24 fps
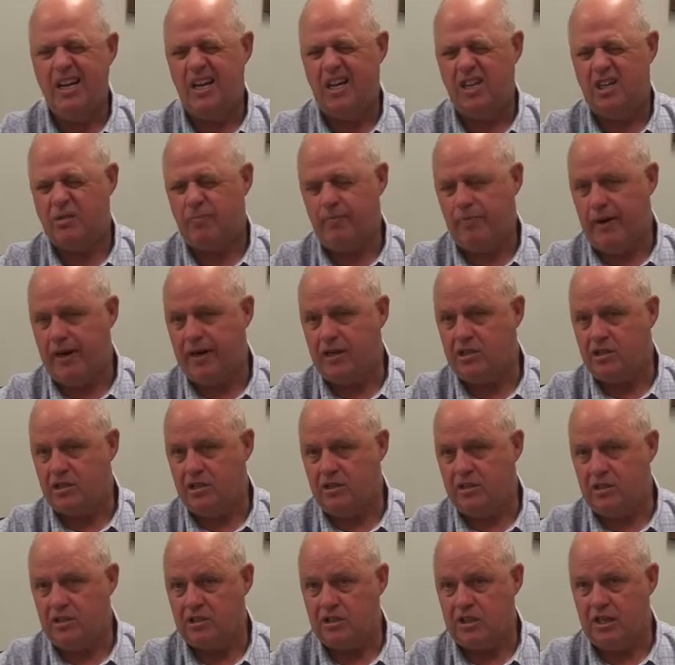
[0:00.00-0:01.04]

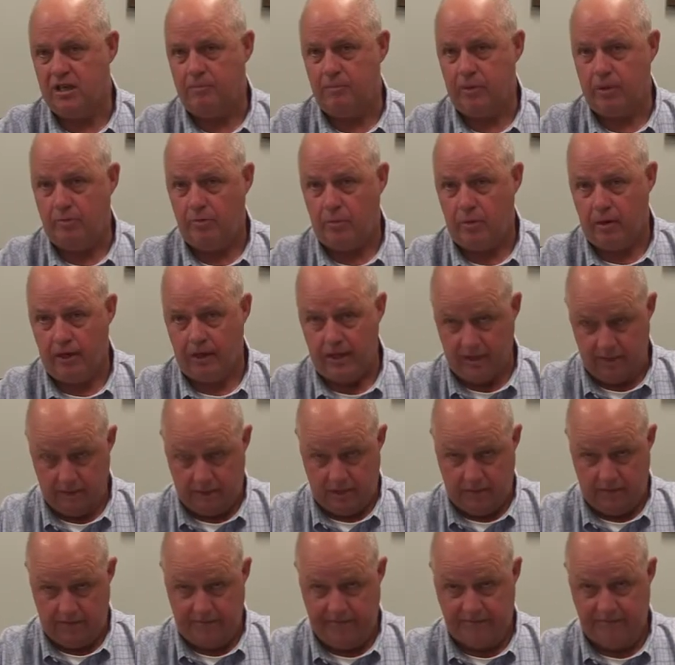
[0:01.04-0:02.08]
especially the cell membrane
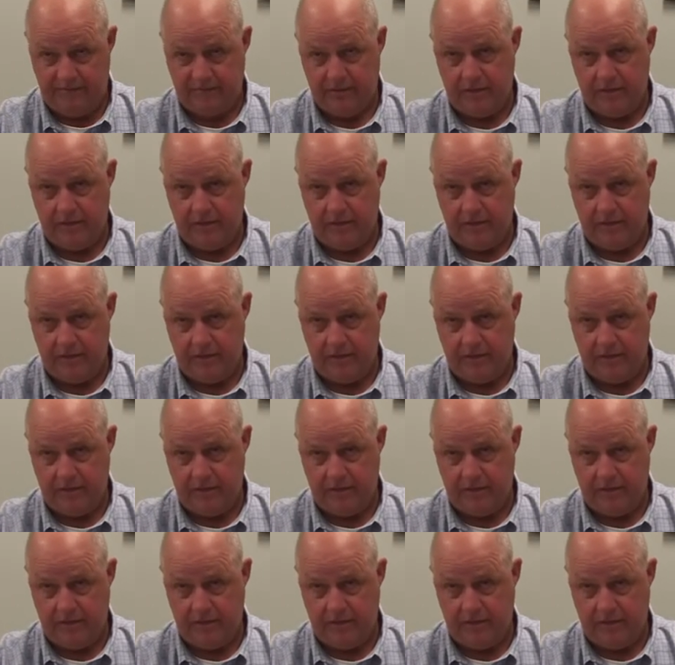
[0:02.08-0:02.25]
of